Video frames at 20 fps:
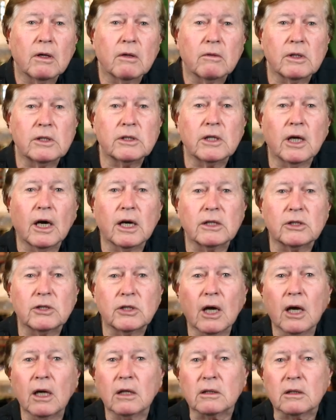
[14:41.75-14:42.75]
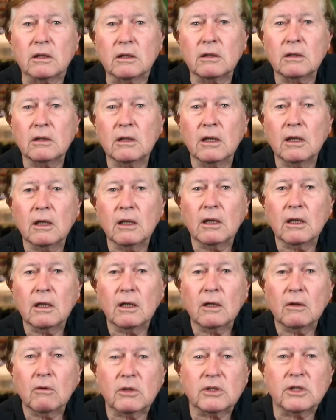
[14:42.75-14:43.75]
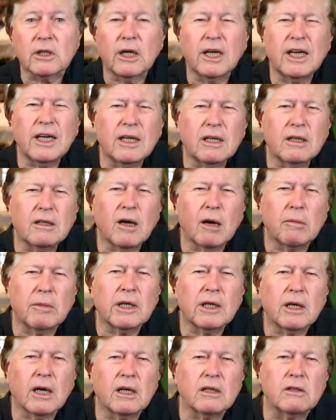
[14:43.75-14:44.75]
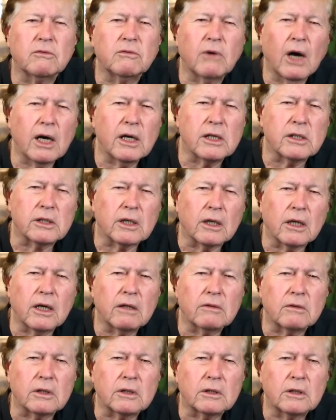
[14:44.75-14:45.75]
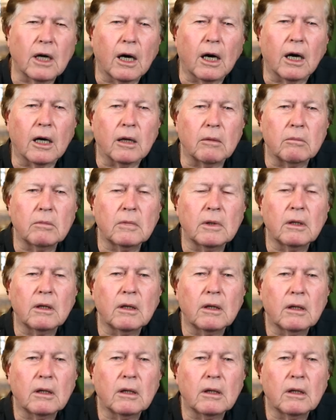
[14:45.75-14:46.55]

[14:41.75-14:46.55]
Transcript: This guy Charlton was an economic advisor at the time.